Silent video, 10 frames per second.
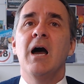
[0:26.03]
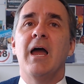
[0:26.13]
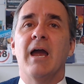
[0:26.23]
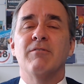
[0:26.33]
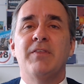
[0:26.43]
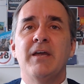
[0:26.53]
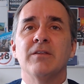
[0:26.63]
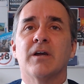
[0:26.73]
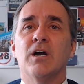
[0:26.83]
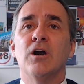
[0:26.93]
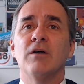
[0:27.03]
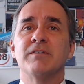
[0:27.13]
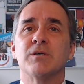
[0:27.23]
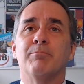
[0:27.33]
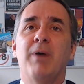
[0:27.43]
Everything in the curve
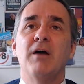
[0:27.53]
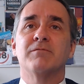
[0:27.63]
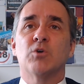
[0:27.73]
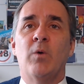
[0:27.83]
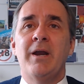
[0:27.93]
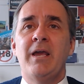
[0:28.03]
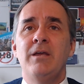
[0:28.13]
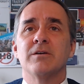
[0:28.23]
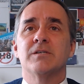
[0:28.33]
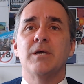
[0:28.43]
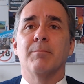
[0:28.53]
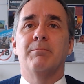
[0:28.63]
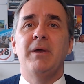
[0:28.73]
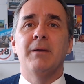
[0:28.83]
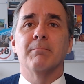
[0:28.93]
is above 20. You can see a
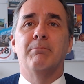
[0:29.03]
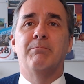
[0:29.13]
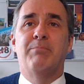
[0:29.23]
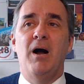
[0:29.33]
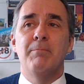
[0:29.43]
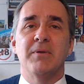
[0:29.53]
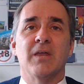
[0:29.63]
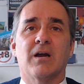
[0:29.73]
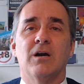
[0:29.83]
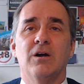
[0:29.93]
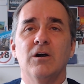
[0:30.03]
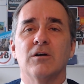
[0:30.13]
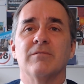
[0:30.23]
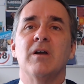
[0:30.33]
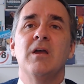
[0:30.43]
big bump in the
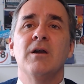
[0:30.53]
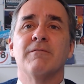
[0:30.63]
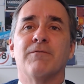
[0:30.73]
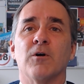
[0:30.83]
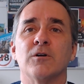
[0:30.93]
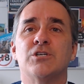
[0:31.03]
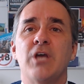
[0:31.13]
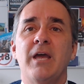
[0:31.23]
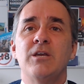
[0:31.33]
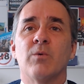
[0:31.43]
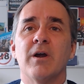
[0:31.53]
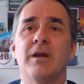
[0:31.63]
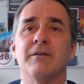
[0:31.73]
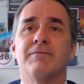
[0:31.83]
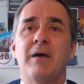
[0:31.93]
curve for
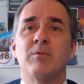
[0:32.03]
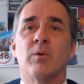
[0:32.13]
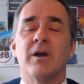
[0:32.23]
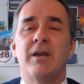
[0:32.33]
January and February.